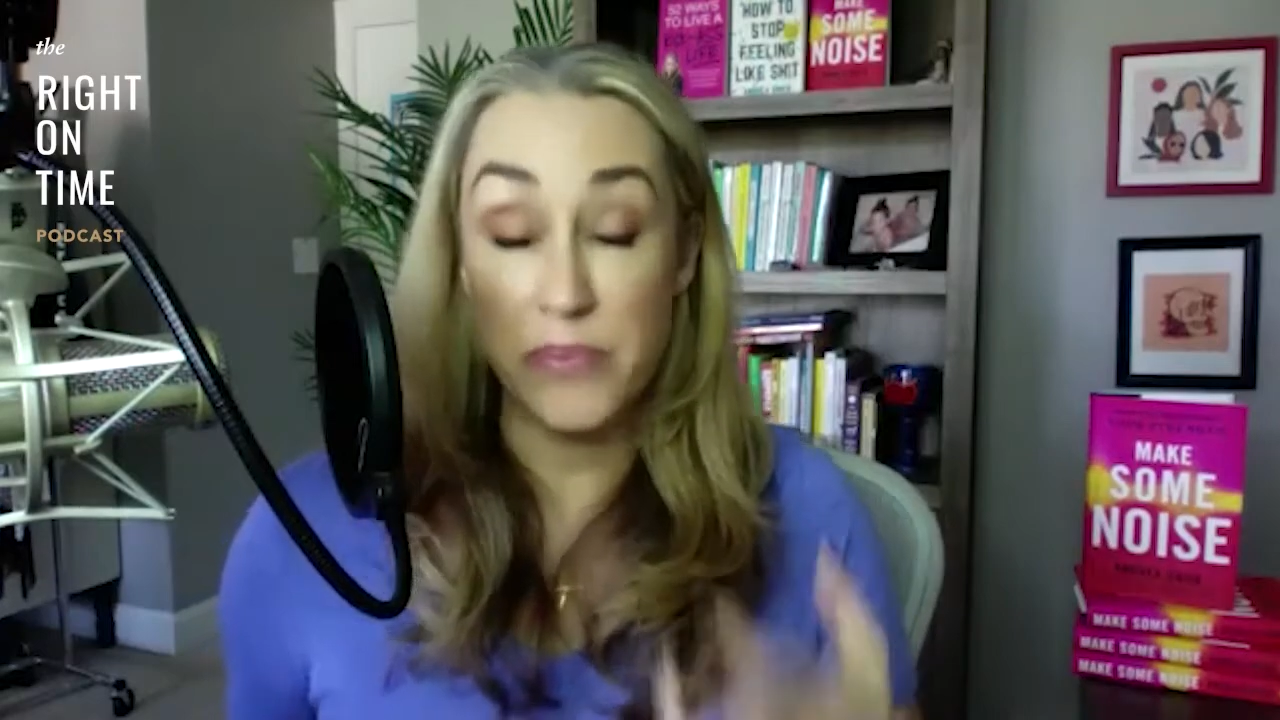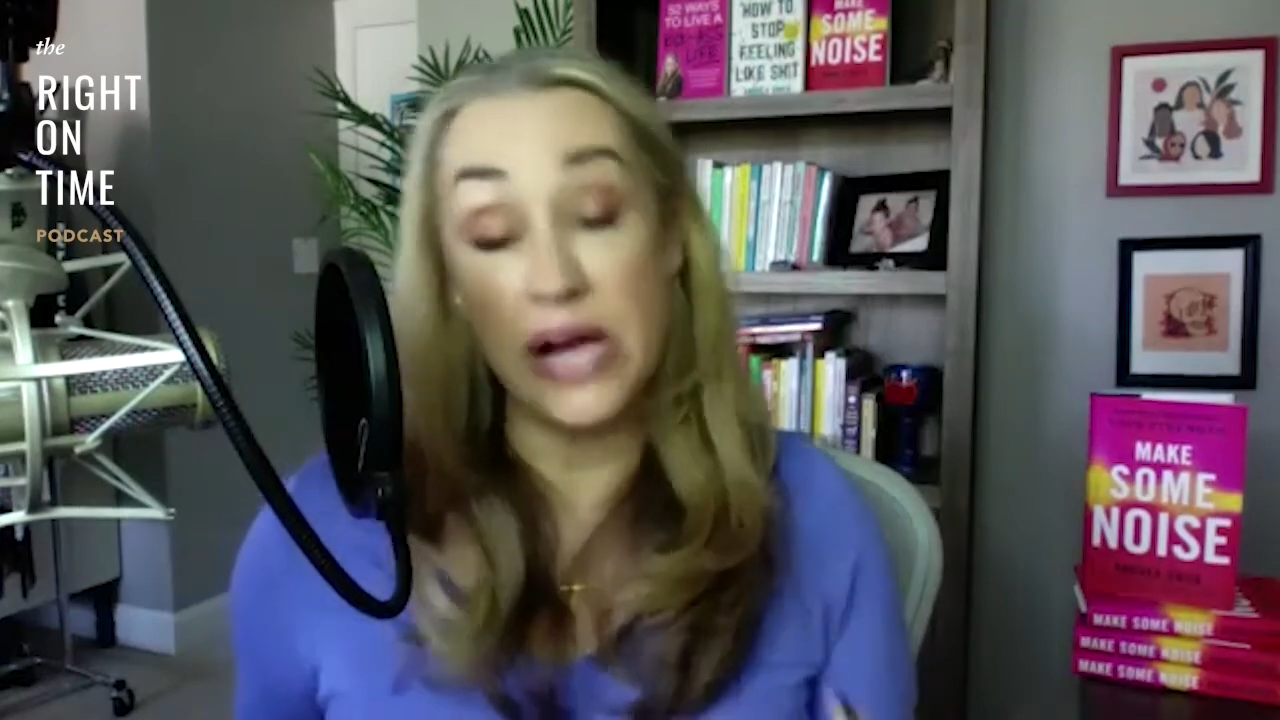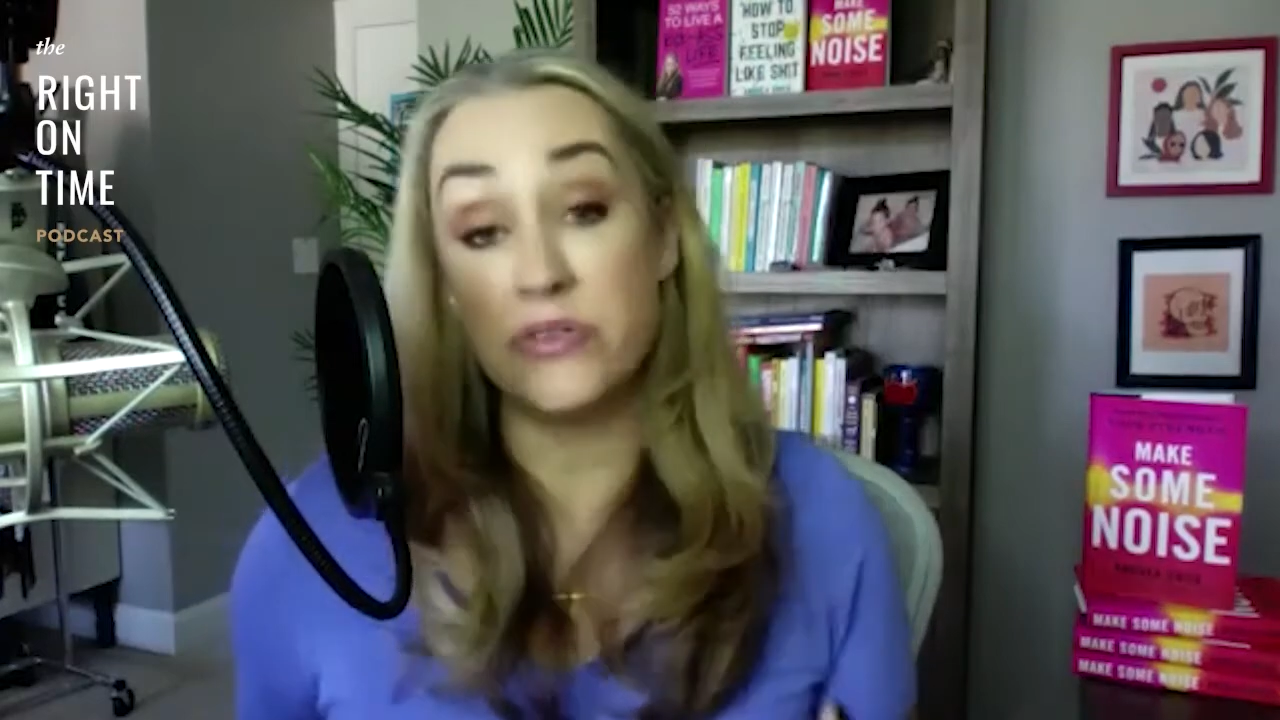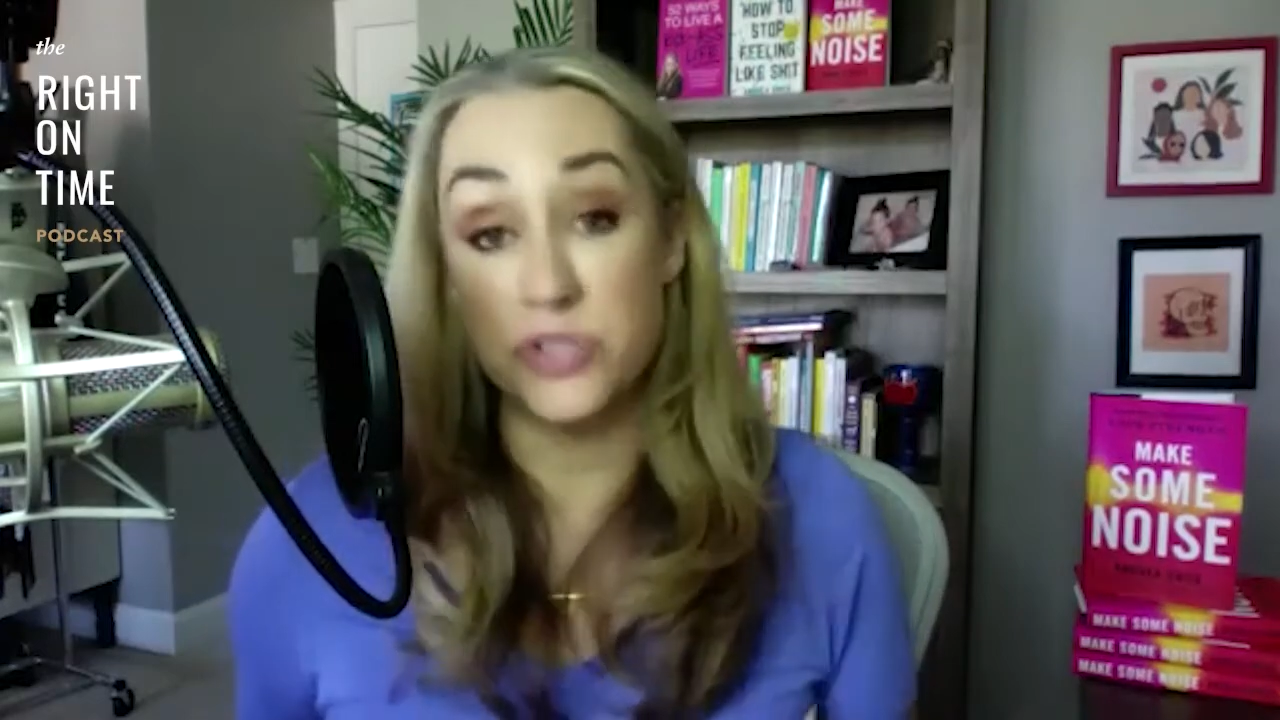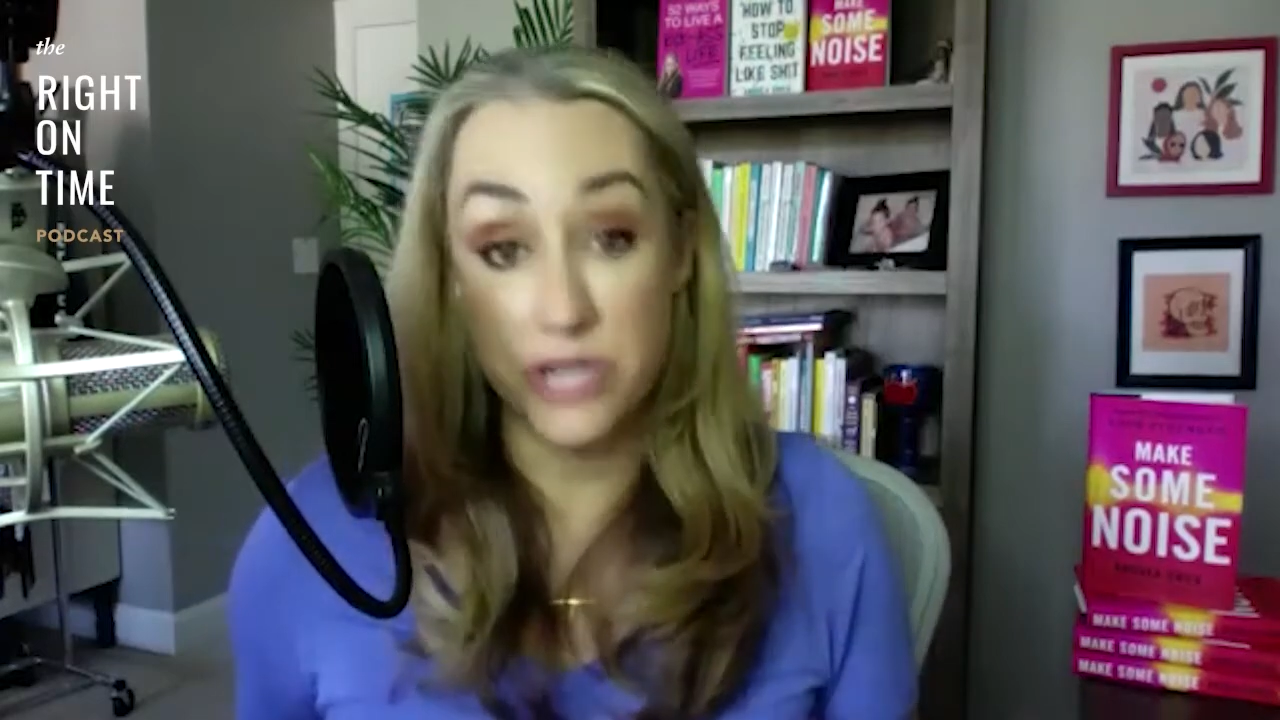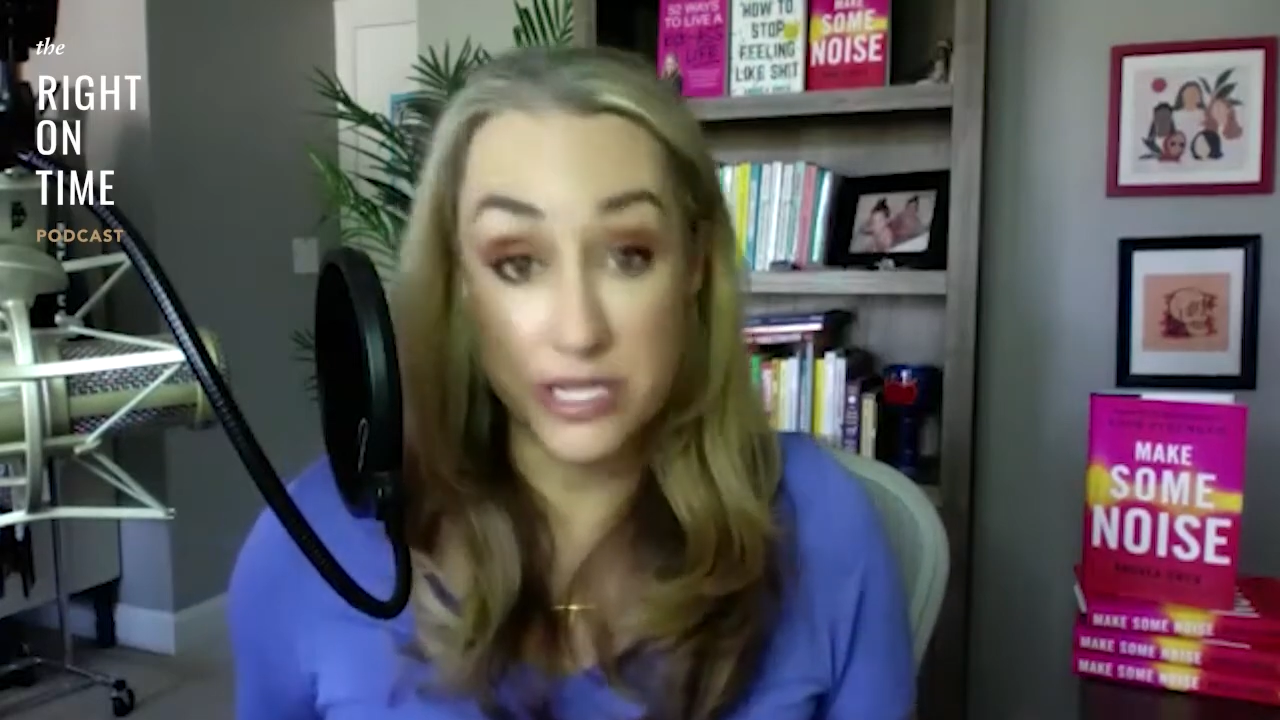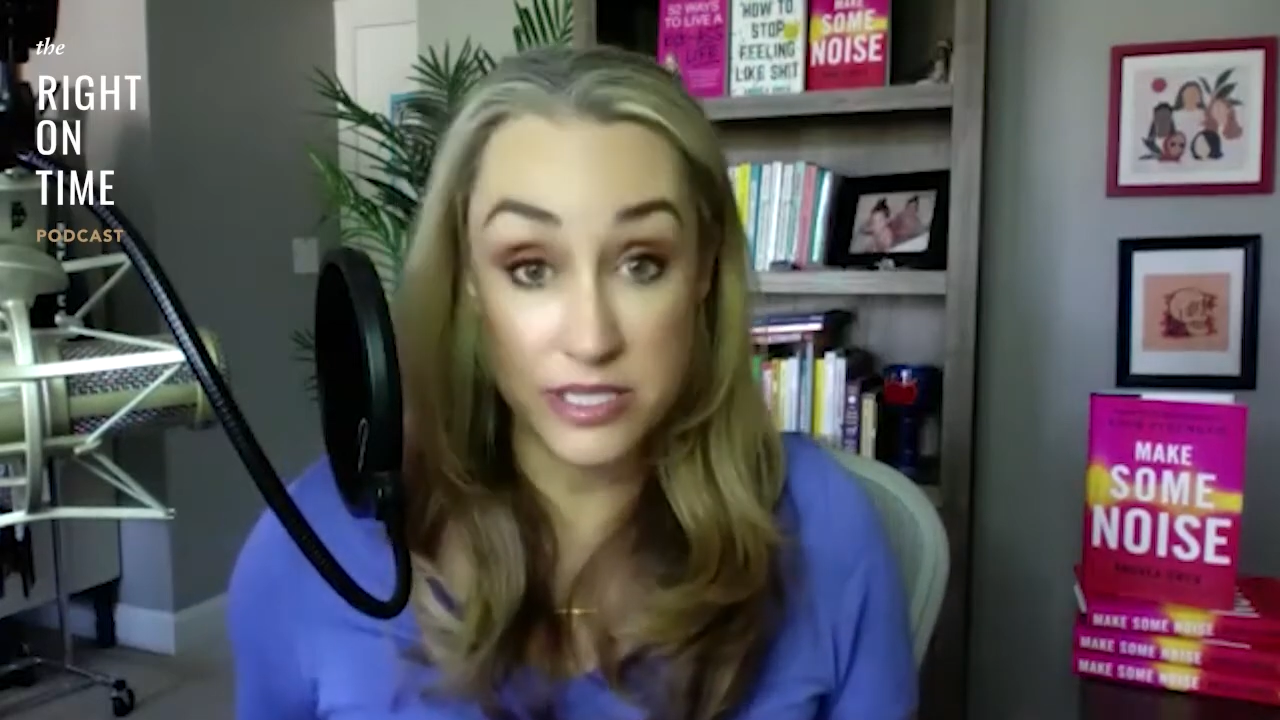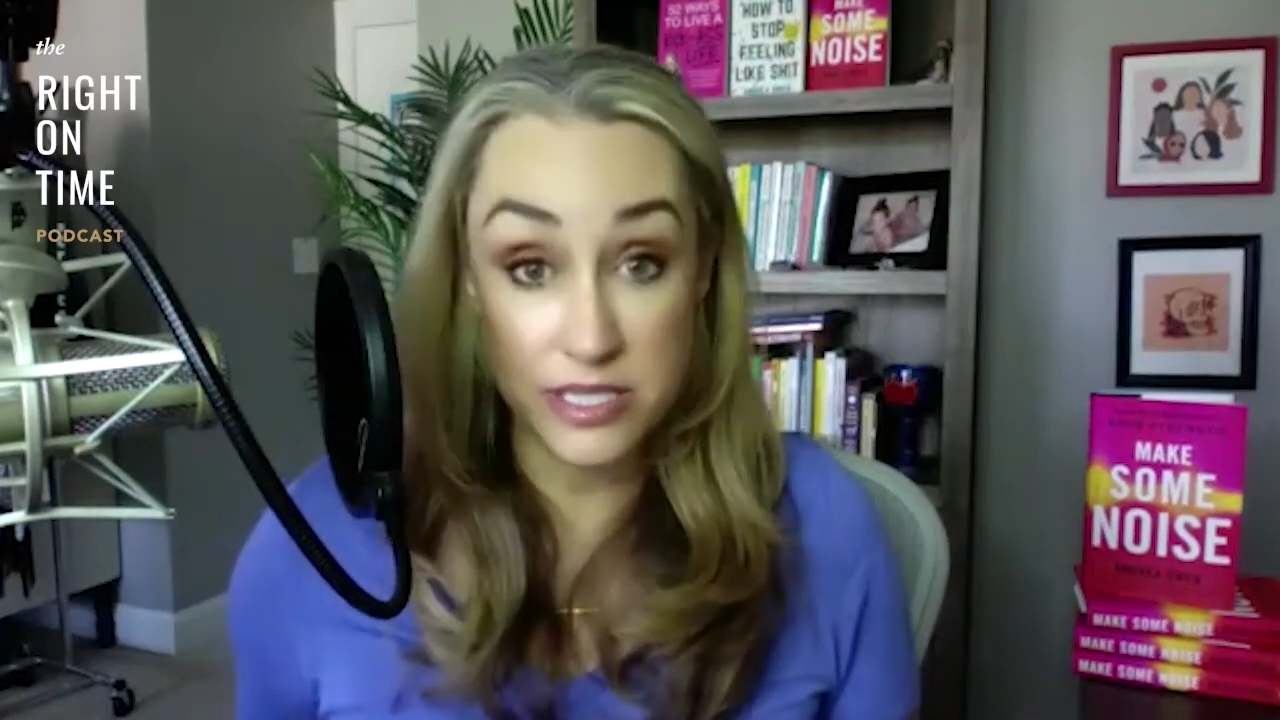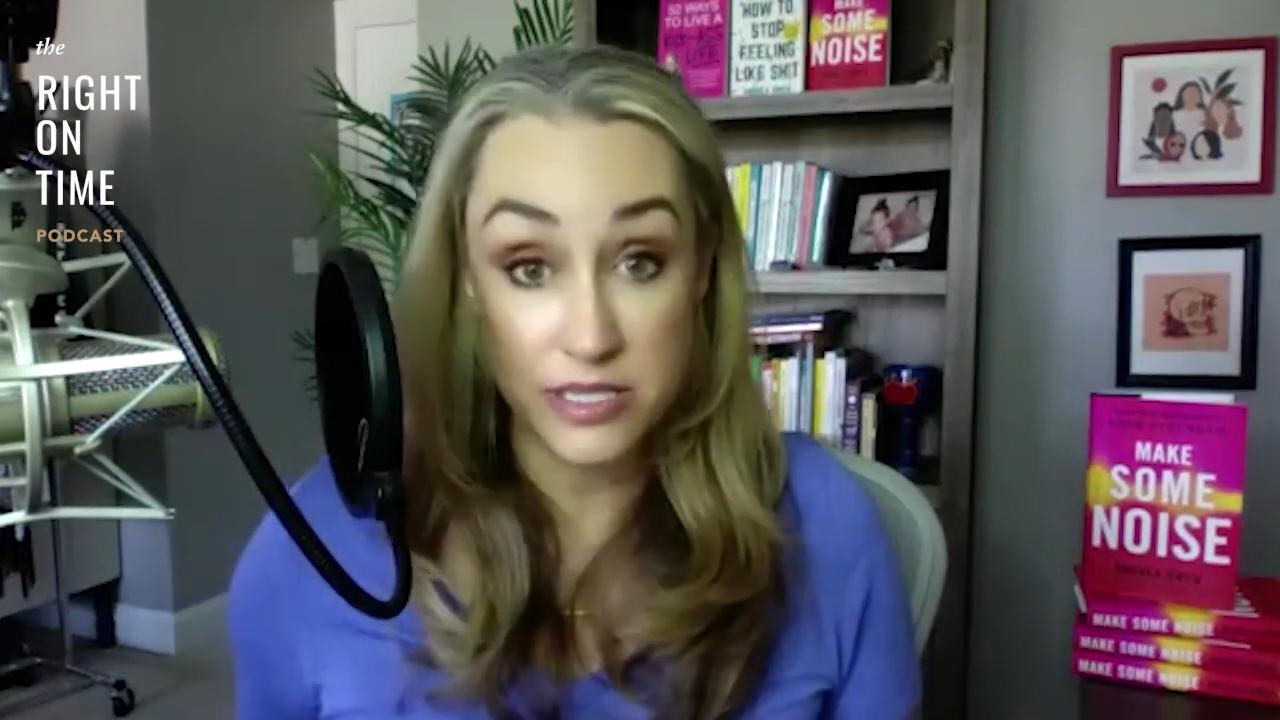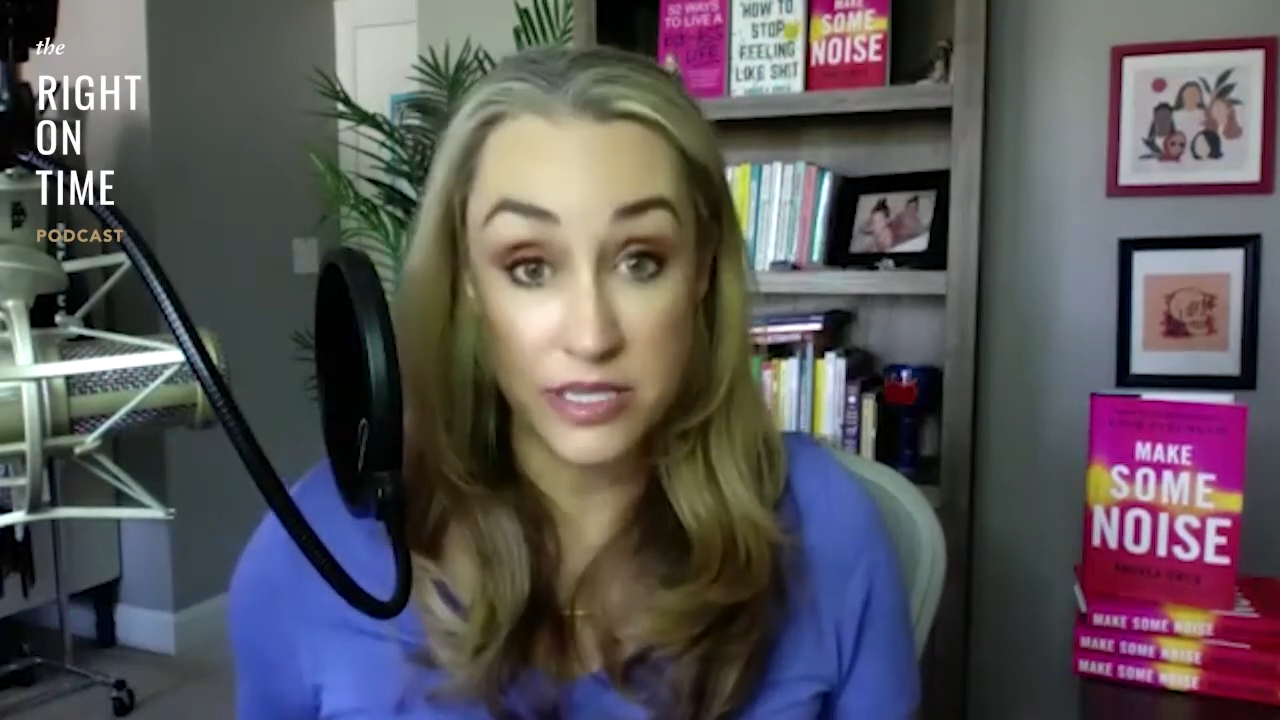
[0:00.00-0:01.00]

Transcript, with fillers: boundaries.